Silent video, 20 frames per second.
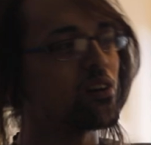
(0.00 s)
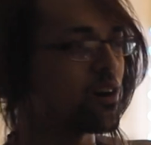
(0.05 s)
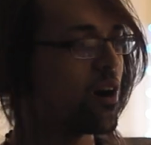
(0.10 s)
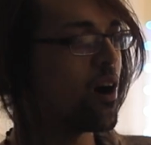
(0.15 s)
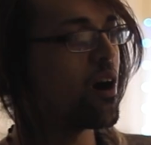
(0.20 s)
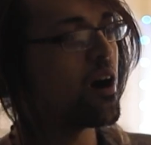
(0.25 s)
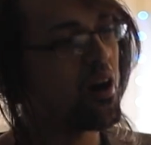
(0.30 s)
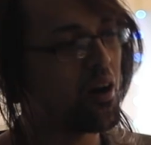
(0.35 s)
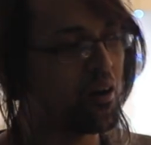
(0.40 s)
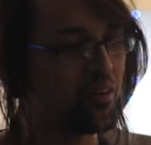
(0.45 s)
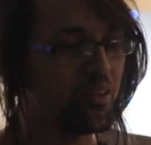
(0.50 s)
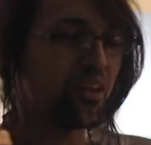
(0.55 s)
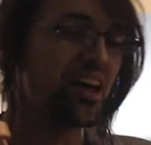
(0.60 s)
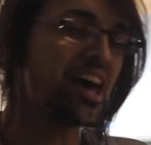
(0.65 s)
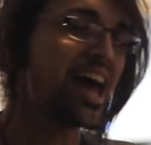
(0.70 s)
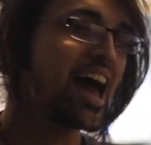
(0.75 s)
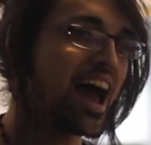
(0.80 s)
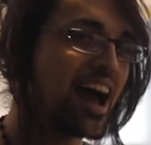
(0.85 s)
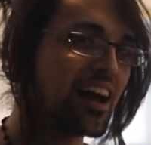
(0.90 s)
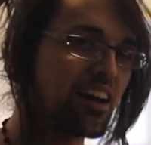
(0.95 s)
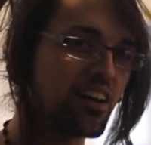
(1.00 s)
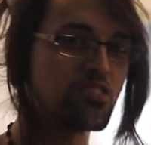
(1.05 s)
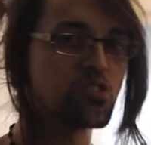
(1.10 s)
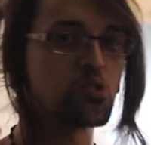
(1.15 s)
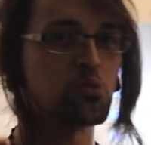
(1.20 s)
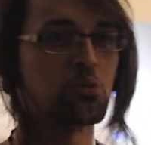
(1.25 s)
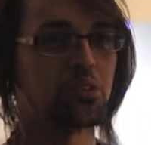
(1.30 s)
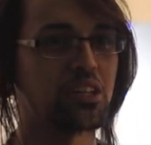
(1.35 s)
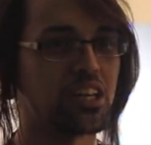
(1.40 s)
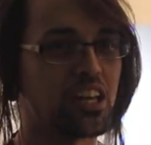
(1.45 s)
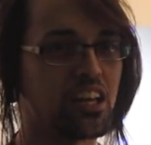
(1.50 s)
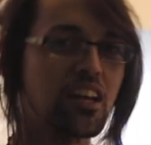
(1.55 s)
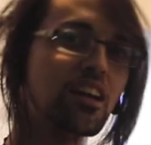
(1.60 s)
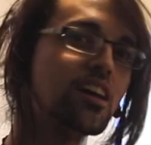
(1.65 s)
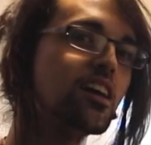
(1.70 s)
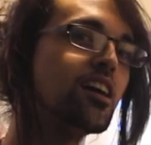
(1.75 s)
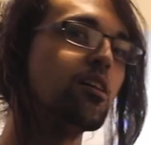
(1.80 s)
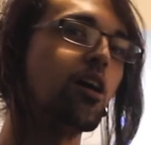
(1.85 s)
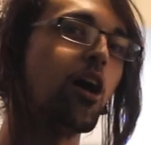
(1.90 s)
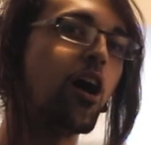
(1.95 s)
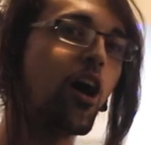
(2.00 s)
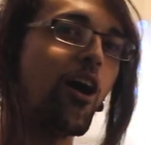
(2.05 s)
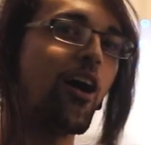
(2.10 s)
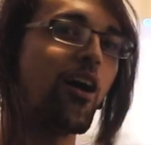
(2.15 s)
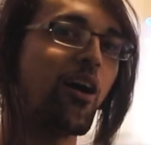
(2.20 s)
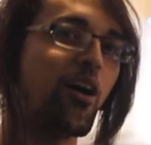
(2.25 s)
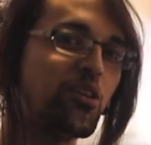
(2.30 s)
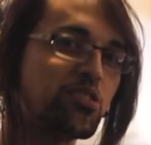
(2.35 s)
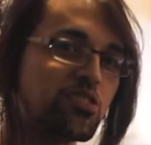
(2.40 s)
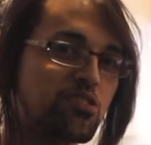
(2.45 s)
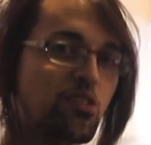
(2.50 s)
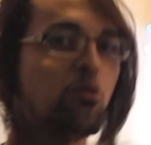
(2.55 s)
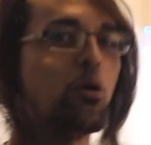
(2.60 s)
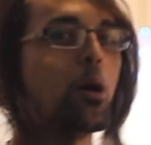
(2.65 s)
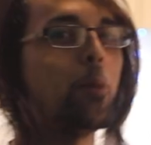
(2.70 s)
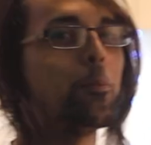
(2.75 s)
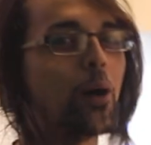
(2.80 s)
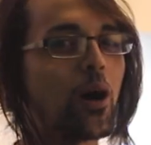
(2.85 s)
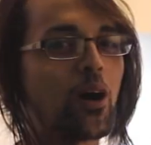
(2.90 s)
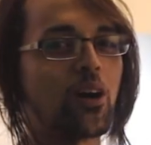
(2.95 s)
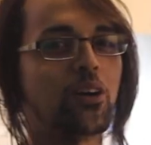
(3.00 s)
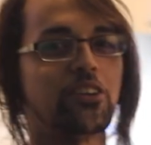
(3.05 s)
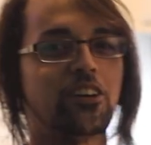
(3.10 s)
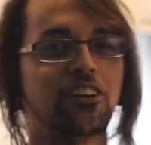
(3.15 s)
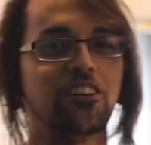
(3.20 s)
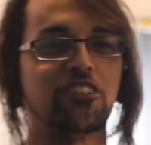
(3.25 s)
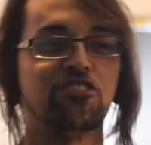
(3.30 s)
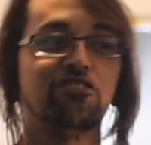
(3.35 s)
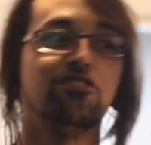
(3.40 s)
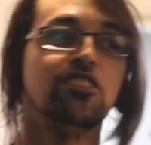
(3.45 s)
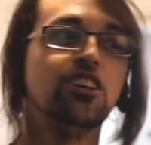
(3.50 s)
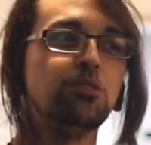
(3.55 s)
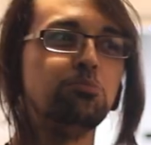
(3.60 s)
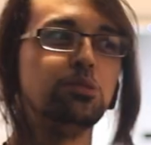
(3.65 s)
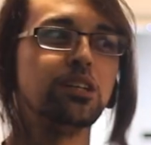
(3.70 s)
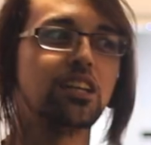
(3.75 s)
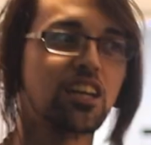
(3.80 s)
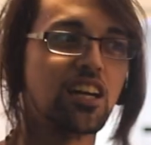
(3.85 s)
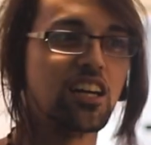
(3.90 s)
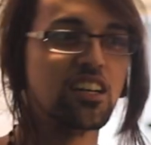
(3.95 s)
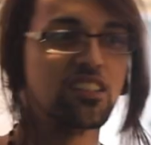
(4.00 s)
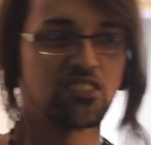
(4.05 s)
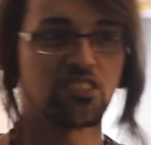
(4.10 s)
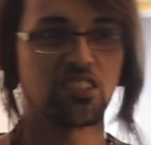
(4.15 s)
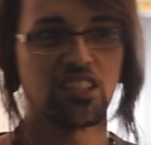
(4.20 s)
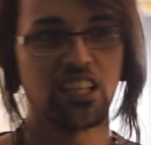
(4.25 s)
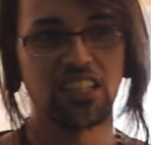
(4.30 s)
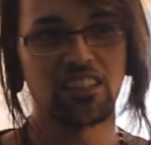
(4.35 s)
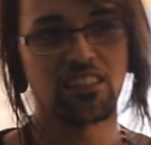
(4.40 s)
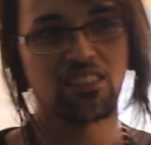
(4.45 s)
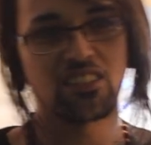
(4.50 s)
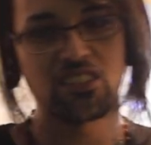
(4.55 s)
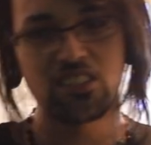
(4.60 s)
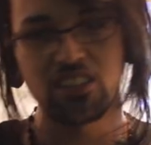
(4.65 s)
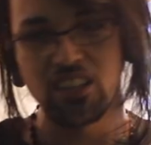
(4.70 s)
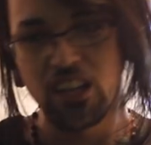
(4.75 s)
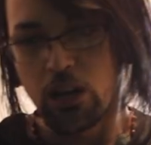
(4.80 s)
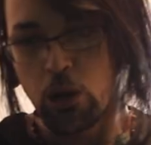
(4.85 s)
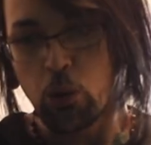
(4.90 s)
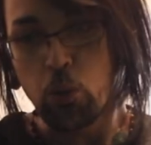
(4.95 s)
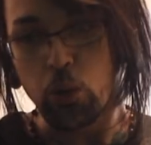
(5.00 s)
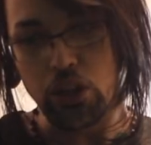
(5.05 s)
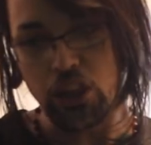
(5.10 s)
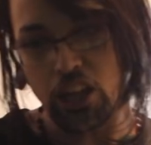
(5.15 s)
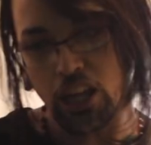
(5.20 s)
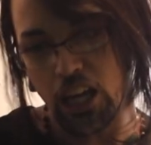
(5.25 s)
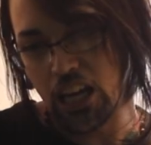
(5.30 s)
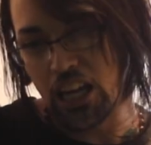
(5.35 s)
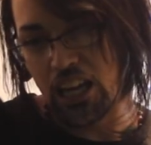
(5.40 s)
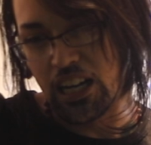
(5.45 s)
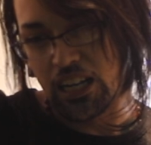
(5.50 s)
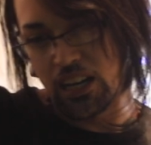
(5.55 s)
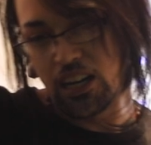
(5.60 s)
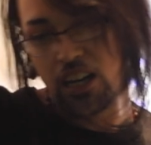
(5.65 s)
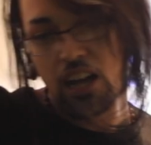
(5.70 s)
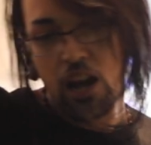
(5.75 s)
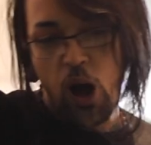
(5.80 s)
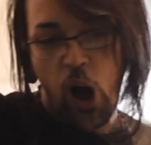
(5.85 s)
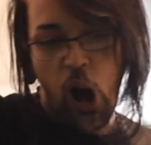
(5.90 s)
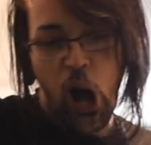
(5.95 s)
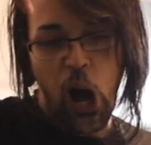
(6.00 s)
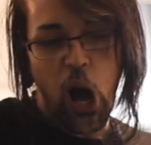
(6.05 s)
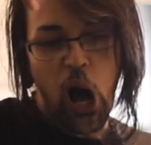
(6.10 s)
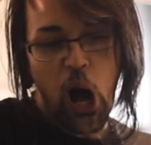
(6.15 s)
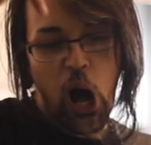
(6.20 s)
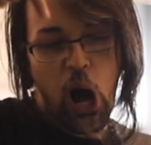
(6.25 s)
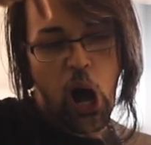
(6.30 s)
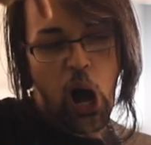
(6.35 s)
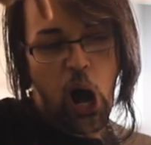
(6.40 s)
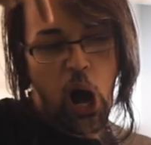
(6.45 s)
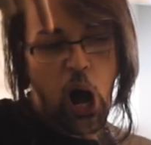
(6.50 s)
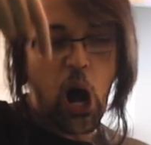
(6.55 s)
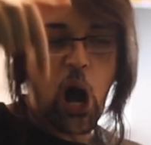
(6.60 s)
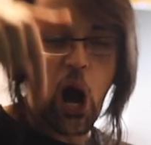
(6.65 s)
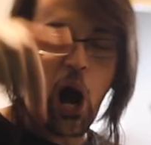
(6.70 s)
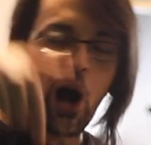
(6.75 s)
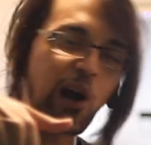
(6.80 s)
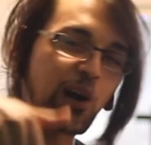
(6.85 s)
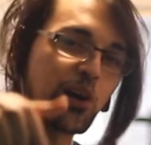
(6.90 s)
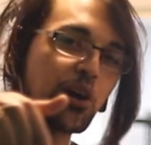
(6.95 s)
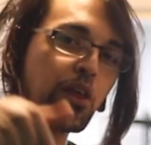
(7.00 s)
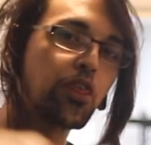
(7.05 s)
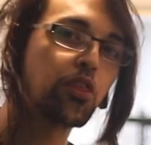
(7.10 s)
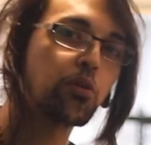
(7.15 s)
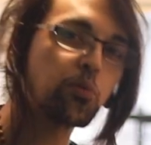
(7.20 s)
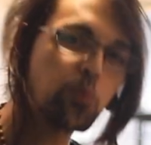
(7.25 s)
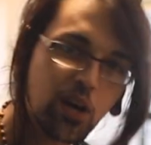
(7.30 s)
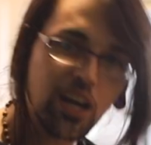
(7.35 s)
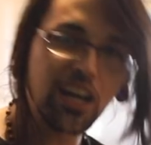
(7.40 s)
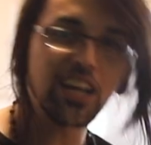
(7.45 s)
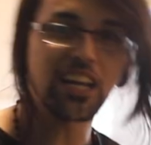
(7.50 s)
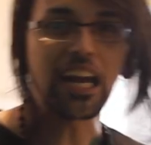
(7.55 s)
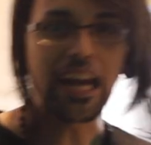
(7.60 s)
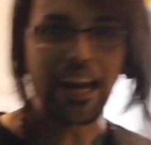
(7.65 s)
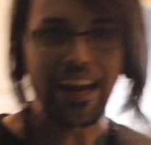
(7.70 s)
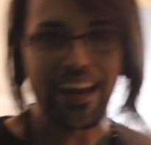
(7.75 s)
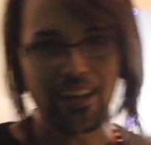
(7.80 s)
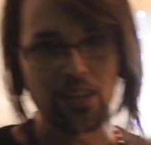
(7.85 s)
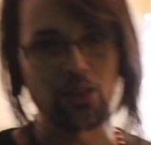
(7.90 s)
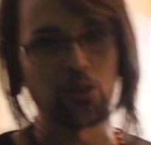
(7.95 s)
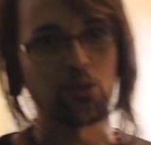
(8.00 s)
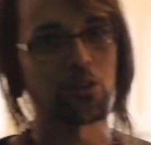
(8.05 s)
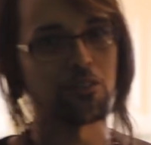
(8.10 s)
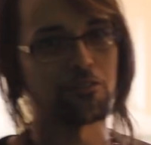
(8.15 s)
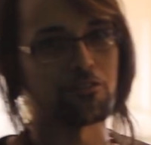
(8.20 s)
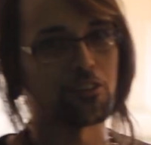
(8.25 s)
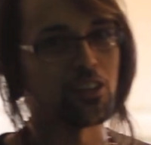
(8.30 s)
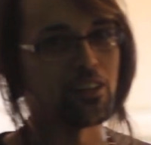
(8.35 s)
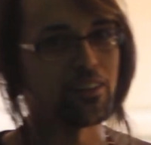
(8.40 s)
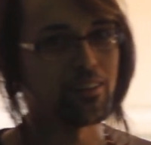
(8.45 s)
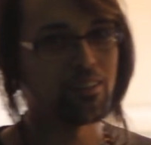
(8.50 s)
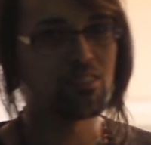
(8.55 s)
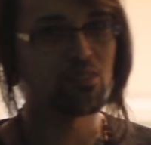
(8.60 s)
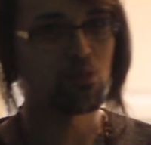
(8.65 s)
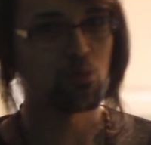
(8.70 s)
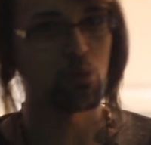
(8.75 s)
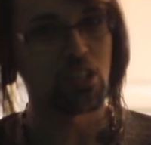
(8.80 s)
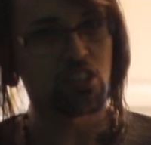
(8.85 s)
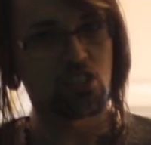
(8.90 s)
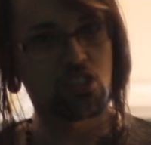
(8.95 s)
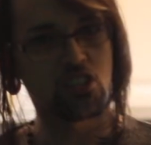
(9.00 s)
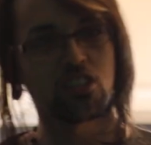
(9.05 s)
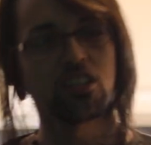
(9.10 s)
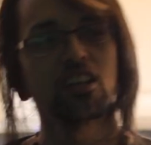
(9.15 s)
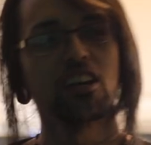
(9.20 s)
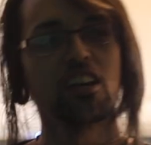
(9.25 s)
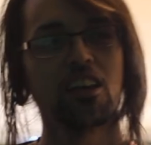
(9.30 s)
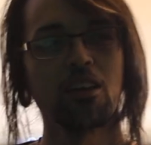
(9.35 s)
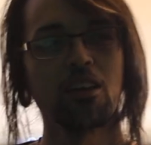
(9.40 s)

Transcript: are all actually also a part of, because it's within our 3D universe, which